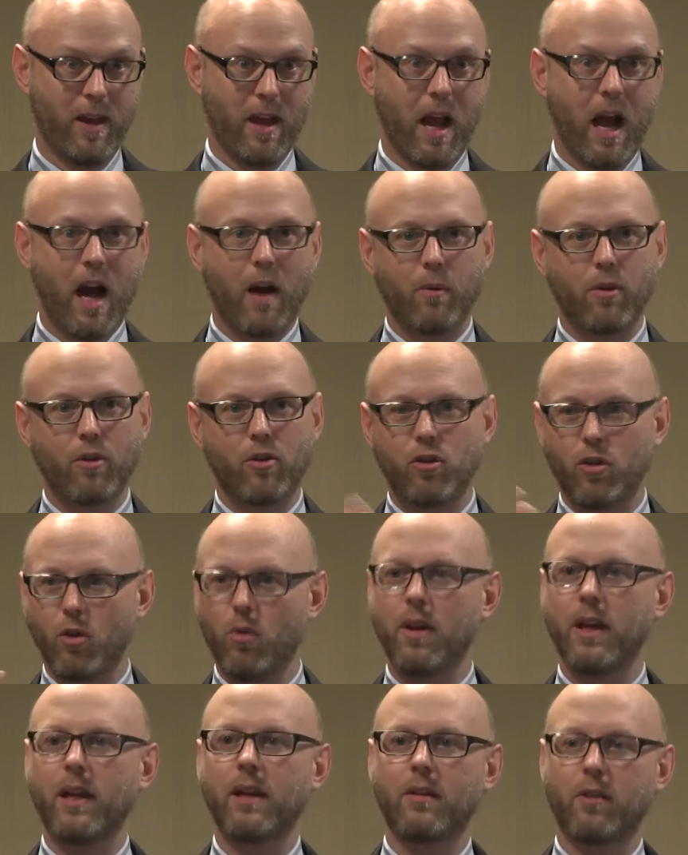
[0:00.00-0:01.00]
I was
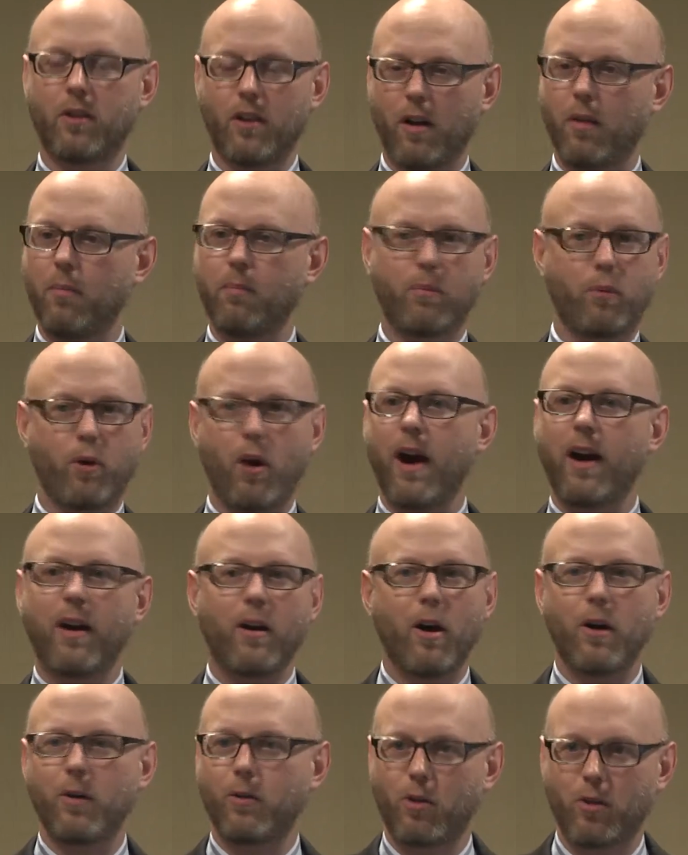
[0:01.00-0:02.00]
doing some prior
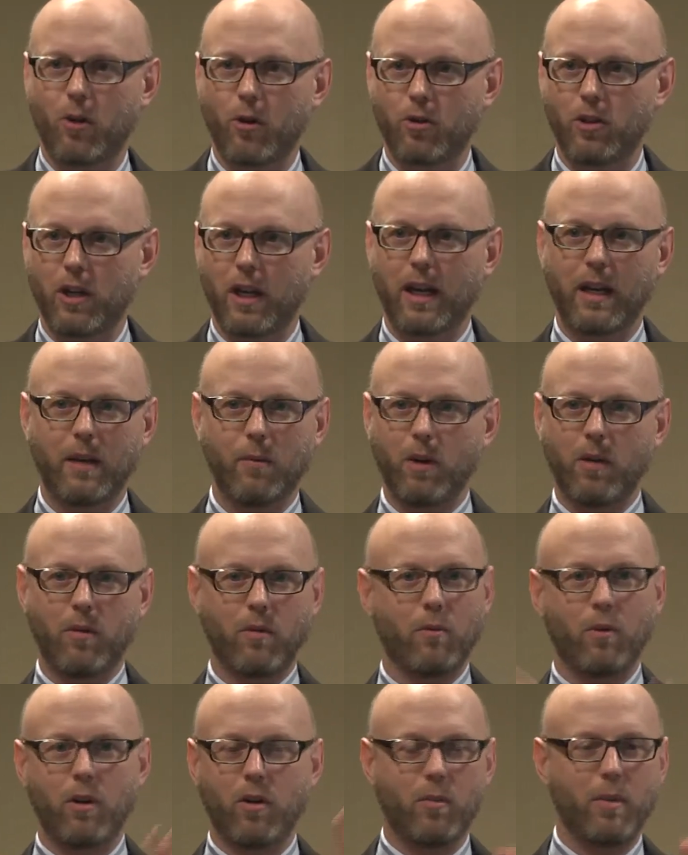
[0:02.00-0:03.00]
art searching, and we
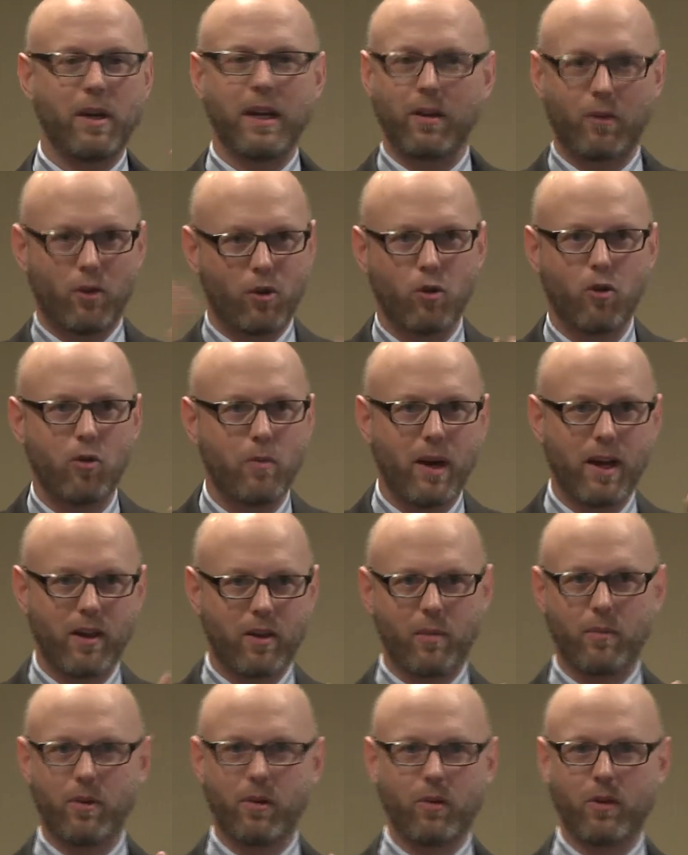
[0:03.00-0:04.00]
were being sued by
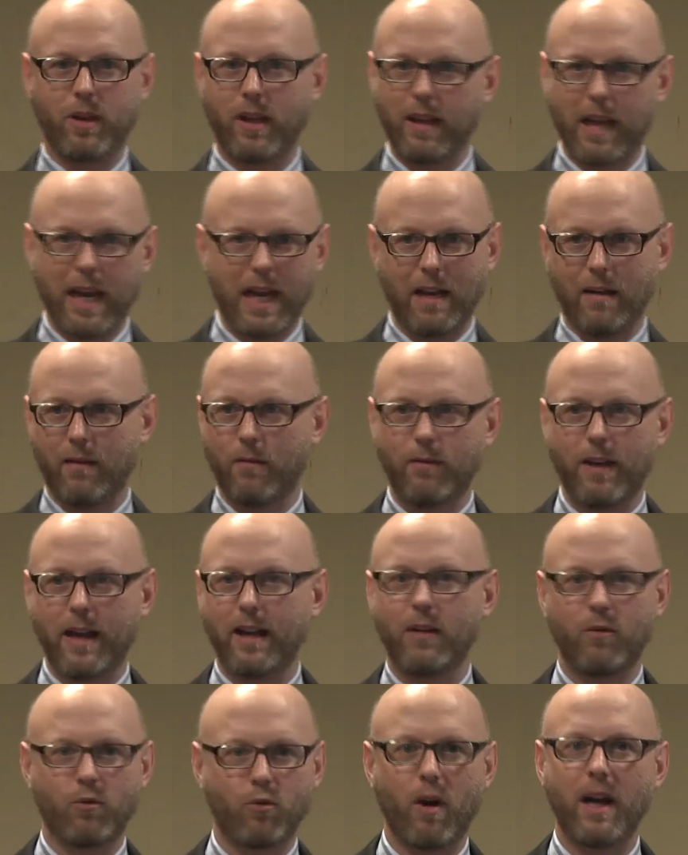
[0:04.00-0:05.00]
someone who said they had
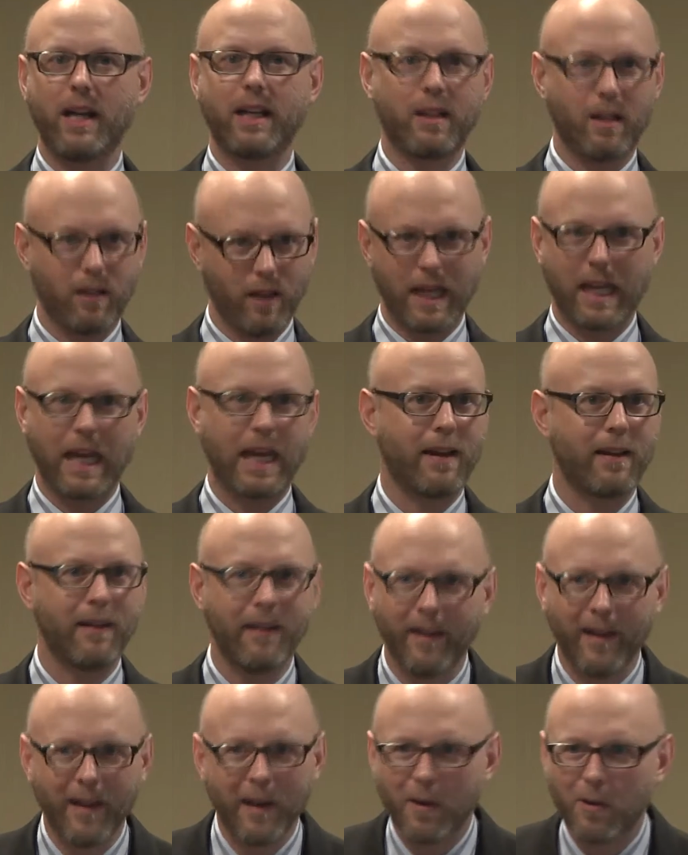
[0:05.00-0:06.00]
invented right-clicking
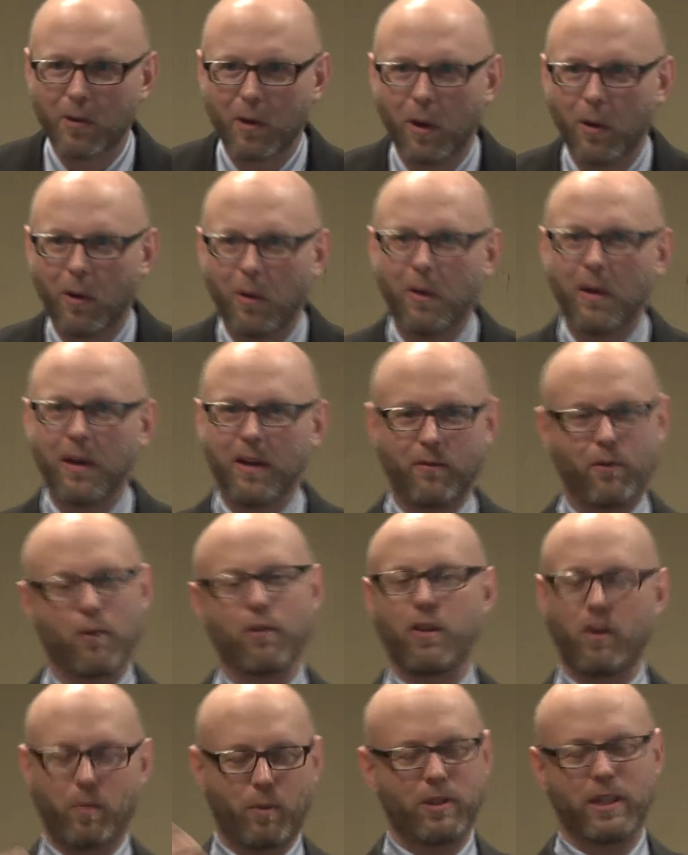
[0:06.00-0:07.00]
for
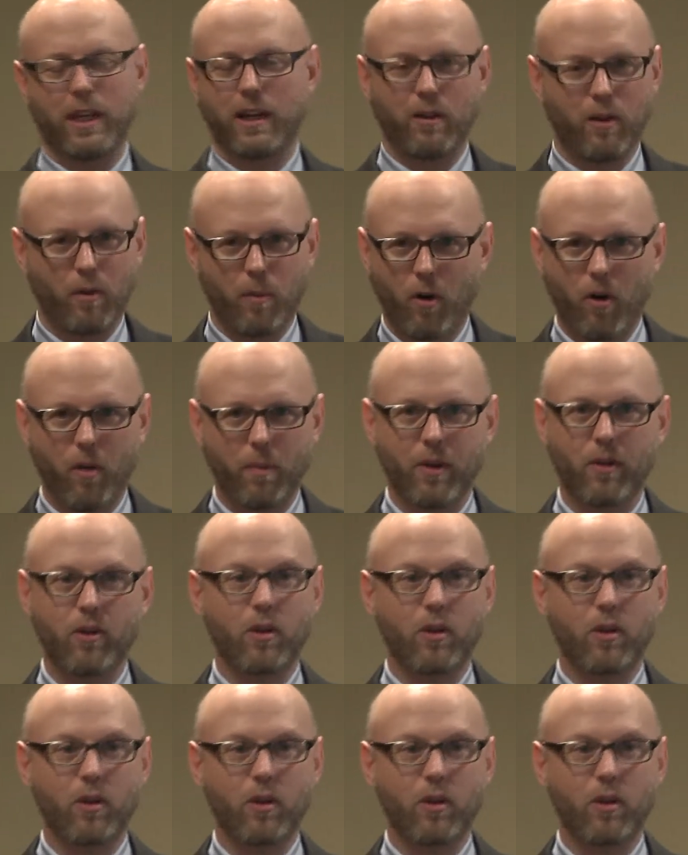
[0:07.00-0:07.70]
this particular purpose.